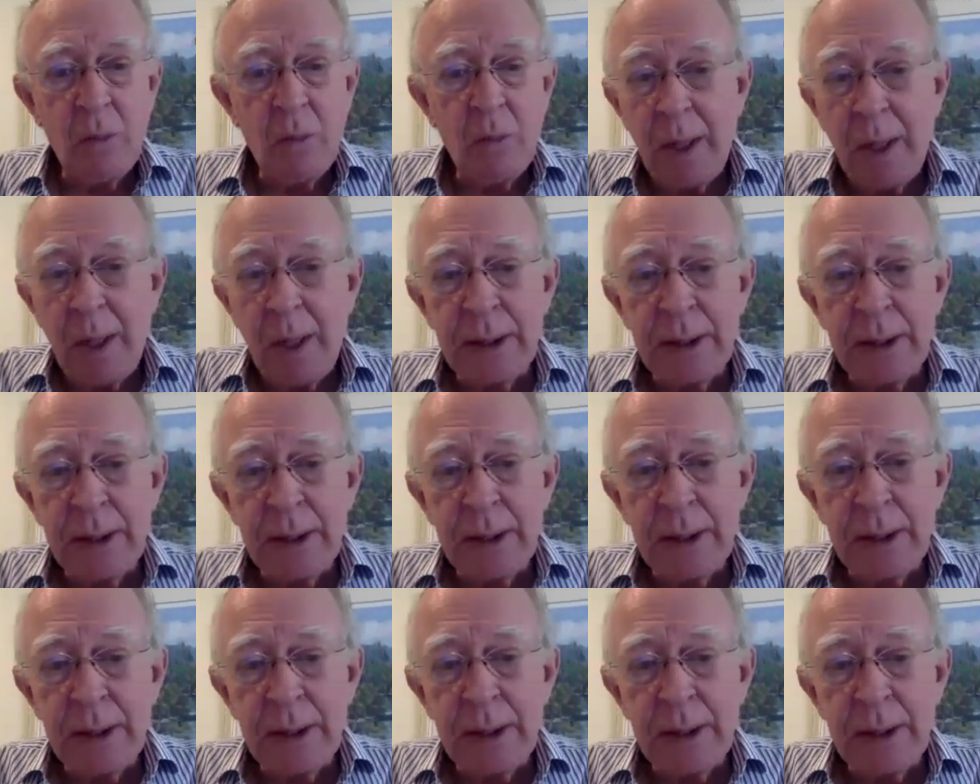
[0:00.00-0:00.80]
Why
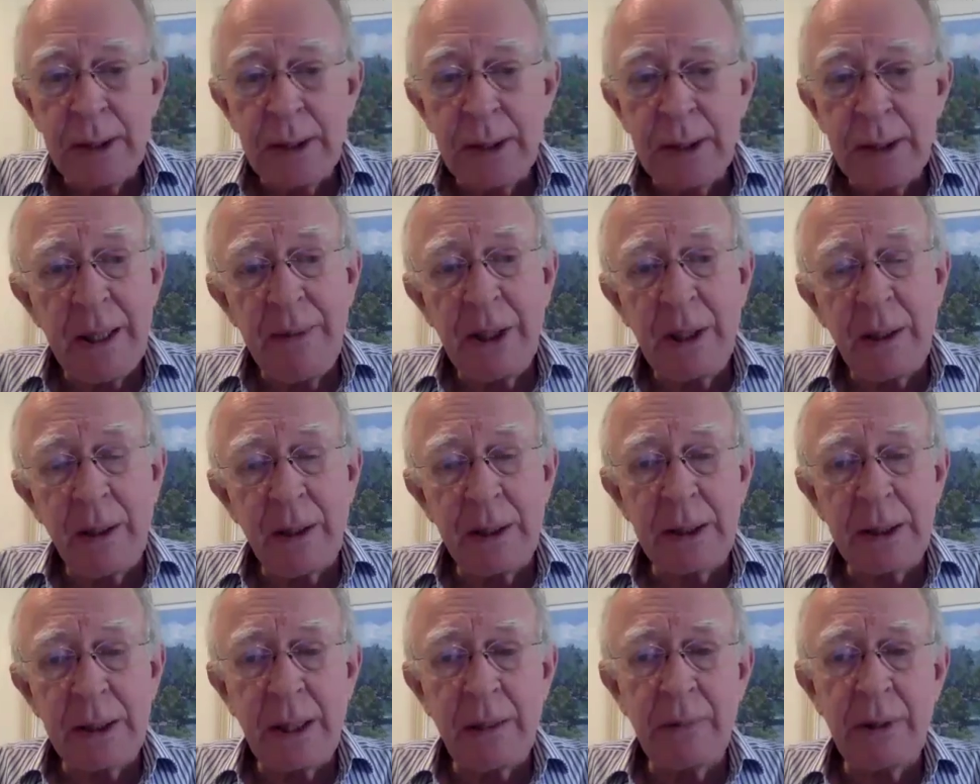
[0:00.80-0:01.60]
should you follow me?
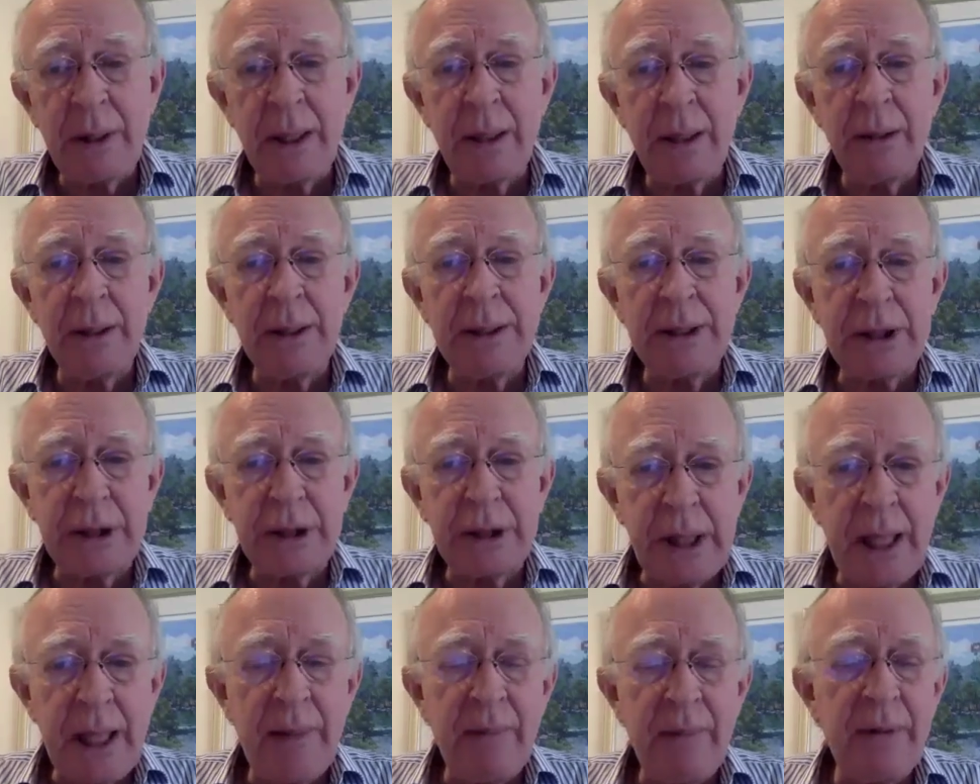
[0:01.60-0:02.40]
Because I'm going to
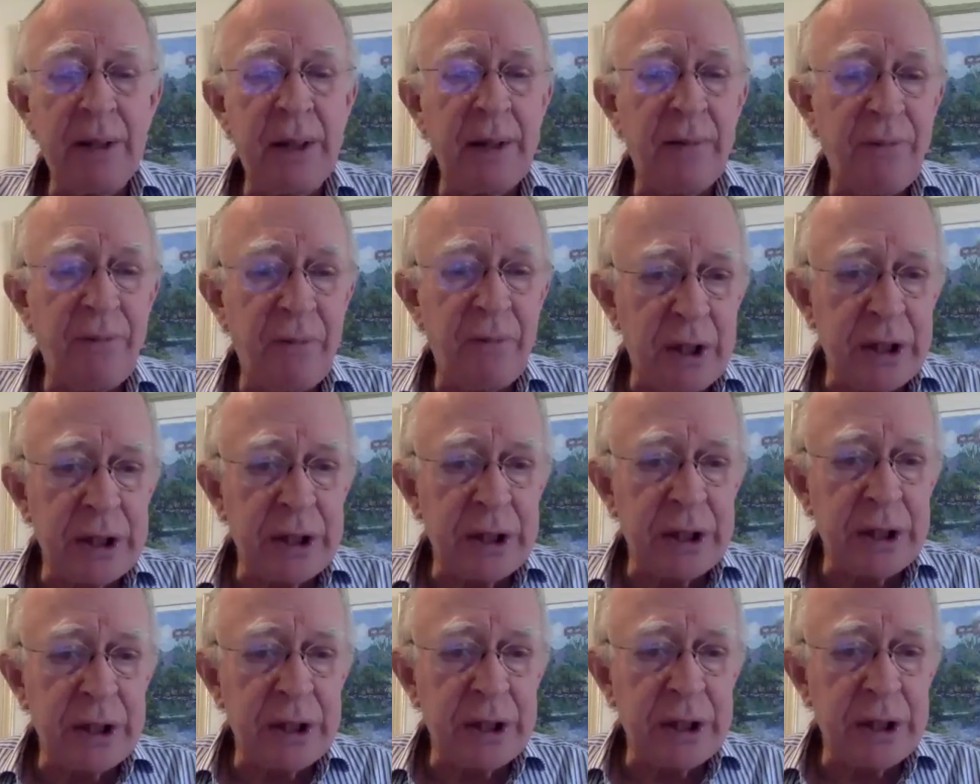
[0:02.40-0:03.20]
share the
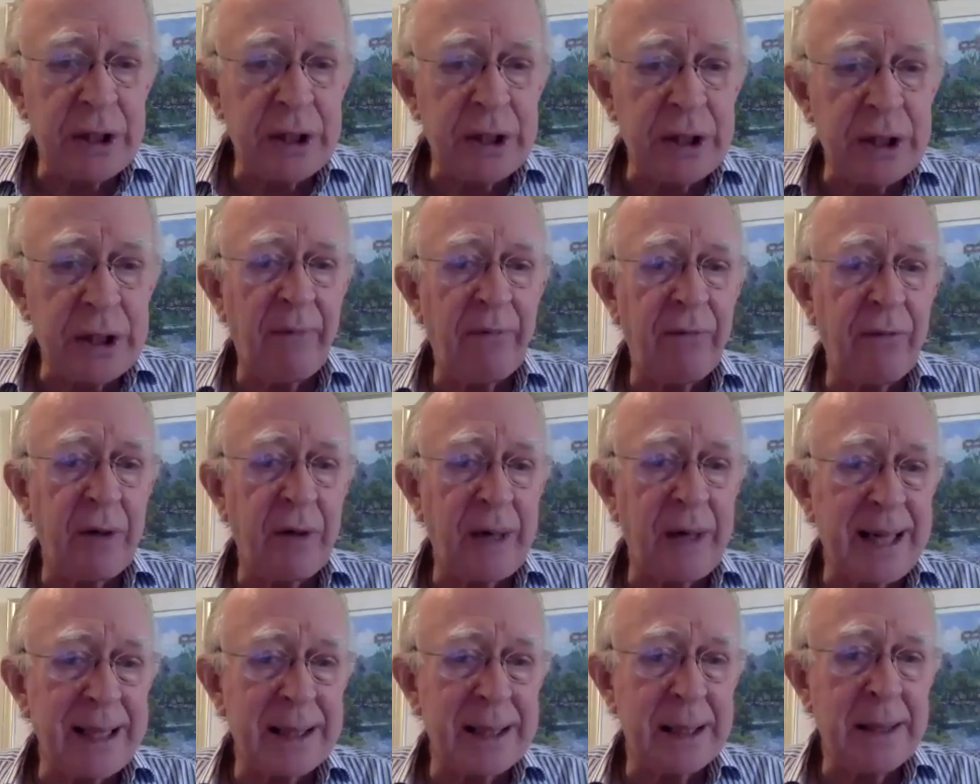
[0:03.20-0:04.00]
vision that I have
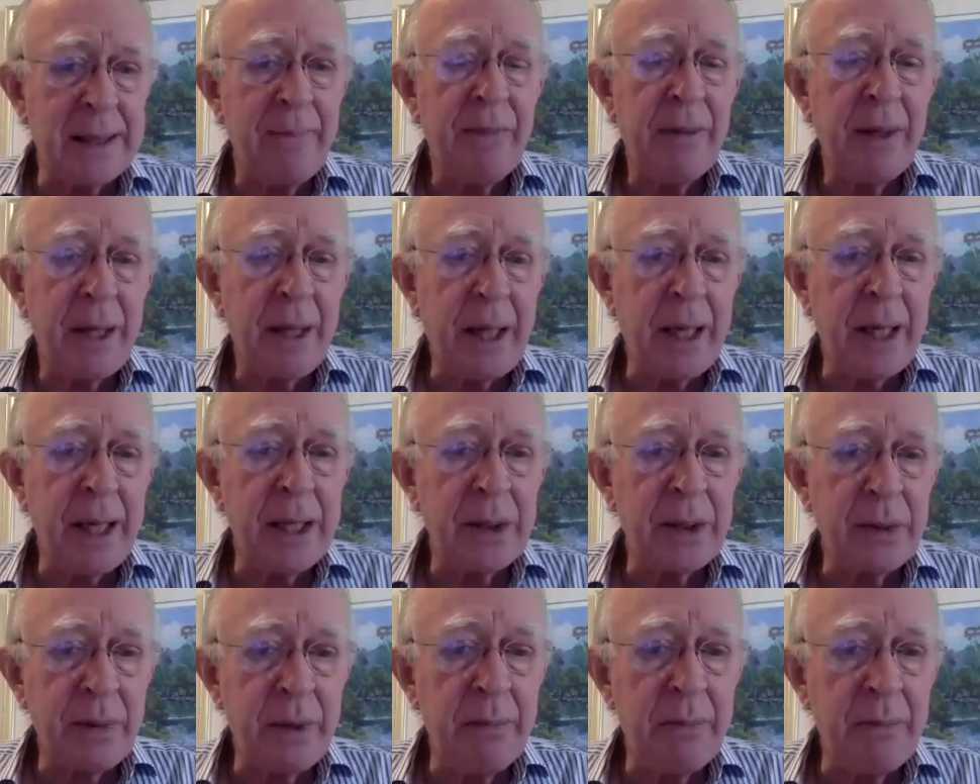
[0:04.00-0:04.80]
for us
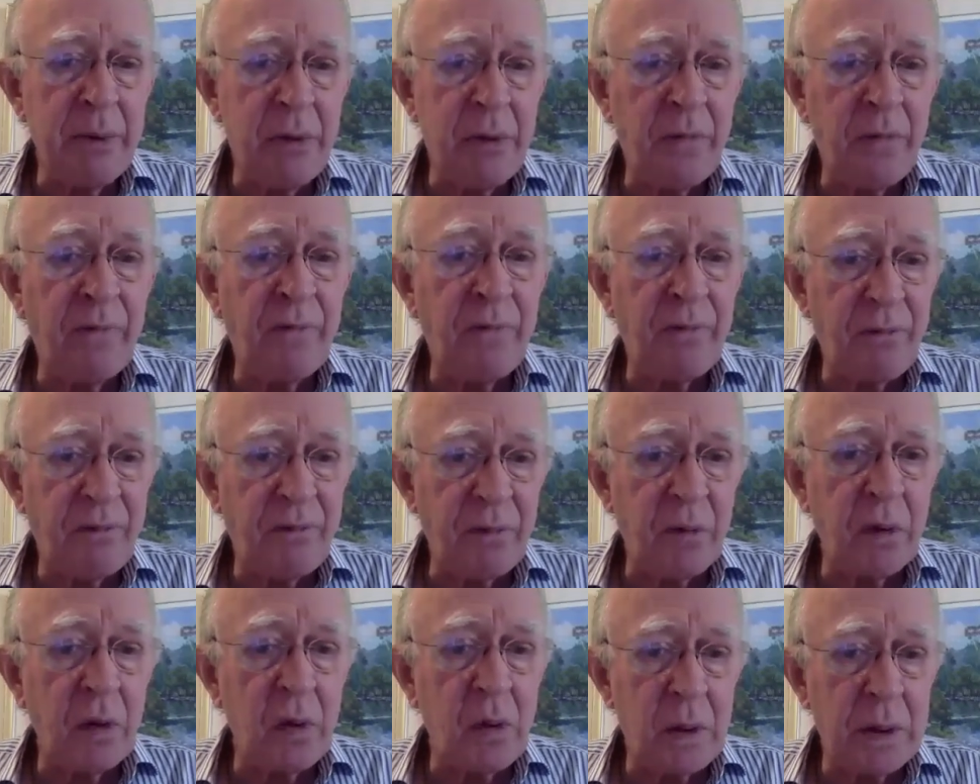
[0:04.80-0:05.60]
as we move
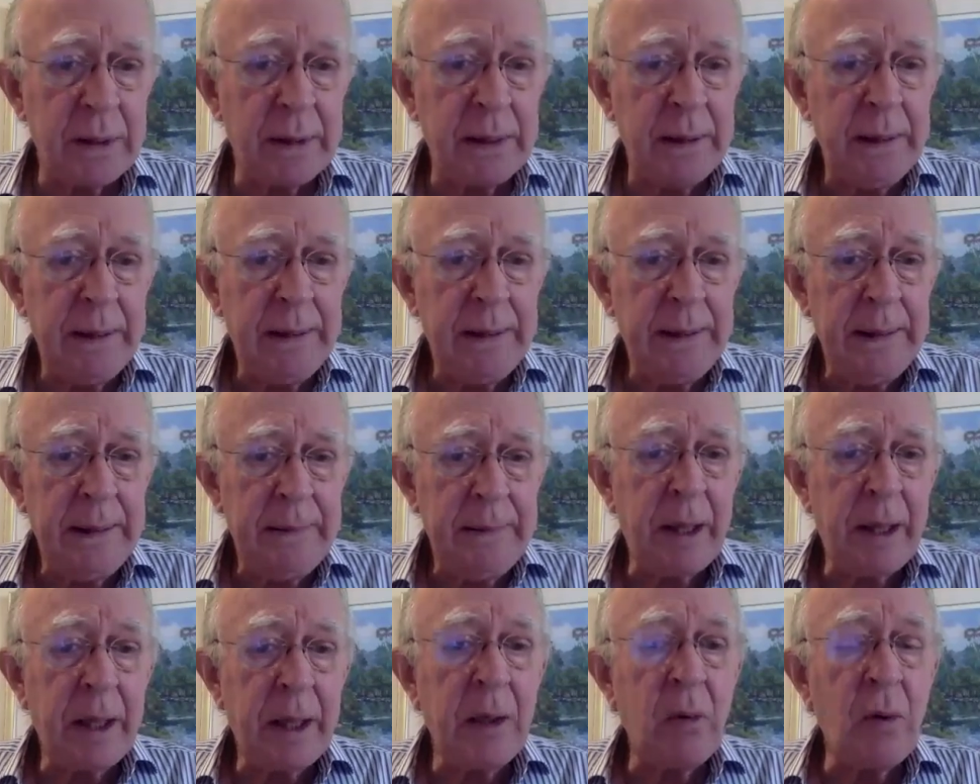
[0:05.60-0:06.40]
forward.
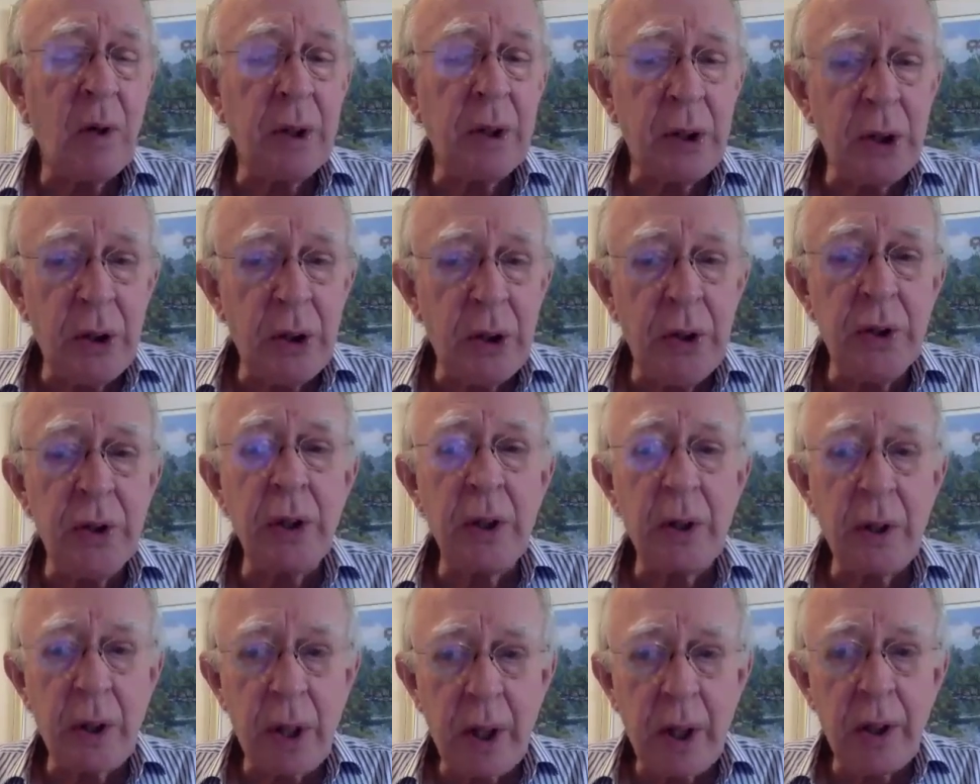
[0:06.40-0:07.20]
And I want you
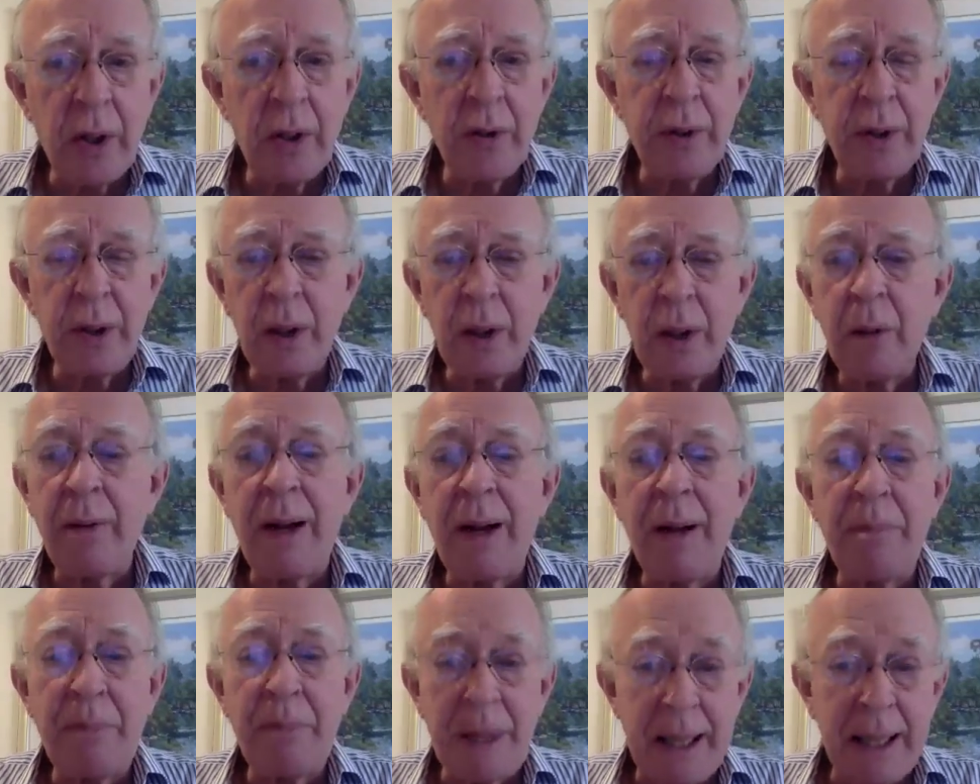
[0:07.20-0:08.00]
to know that
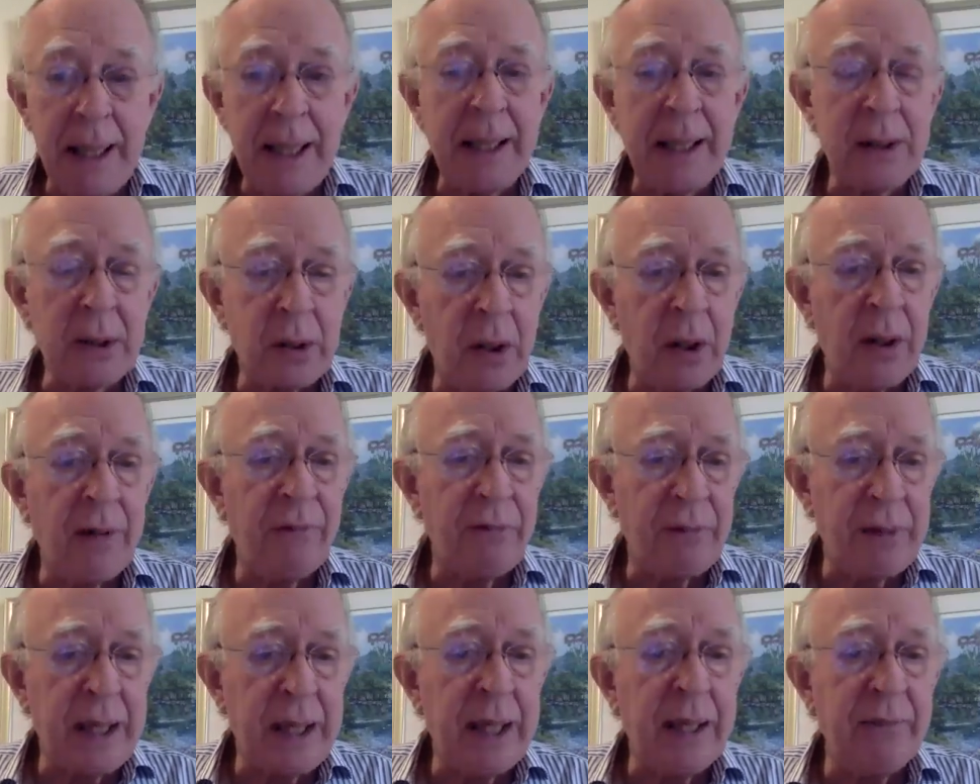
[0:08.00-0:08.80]
you are part
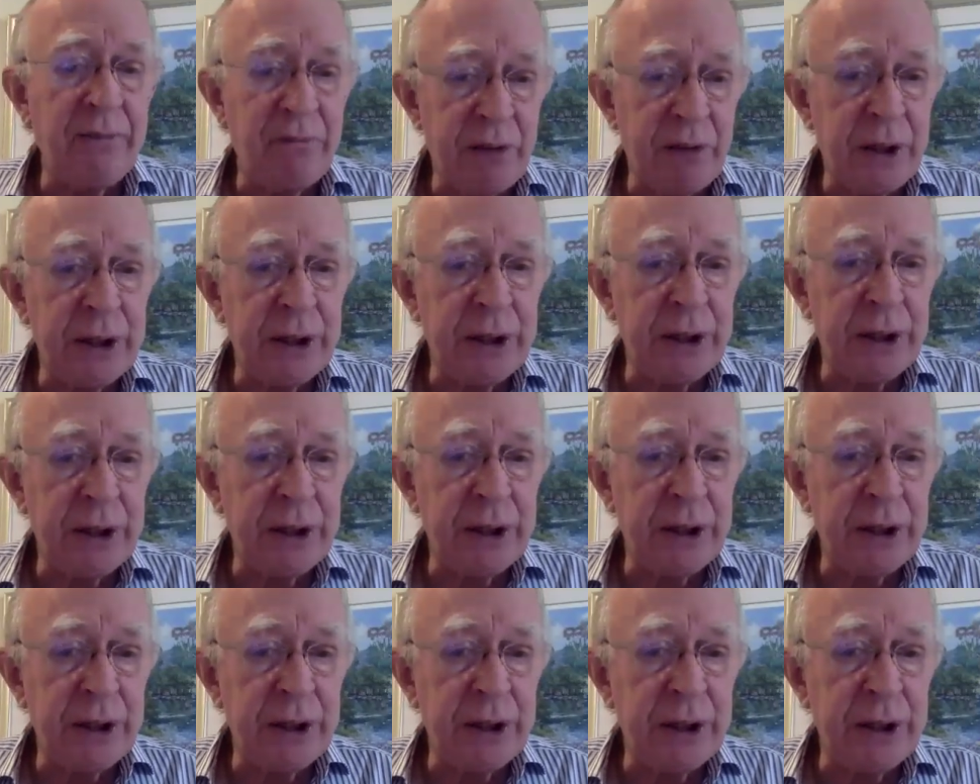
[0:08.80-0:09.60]
of that
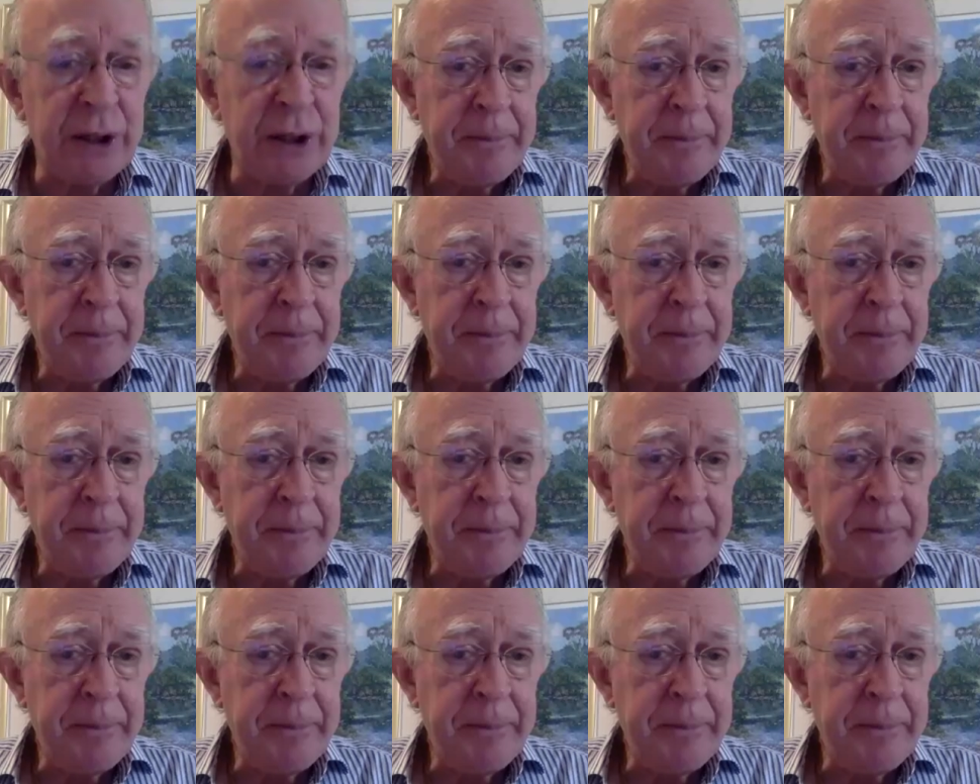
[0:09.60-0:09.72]
vision.